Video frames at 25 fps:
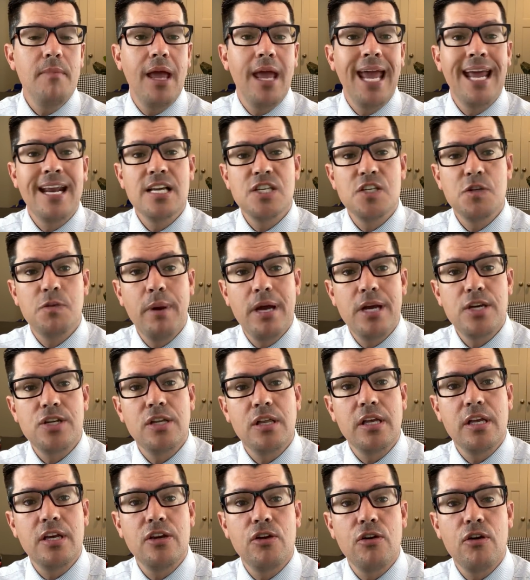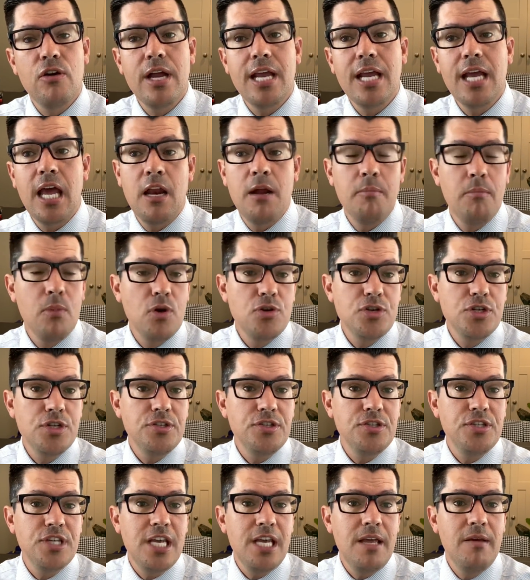and especially during an
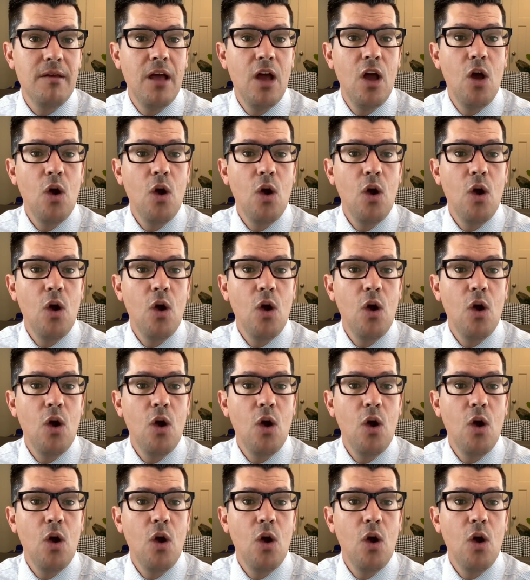emergency,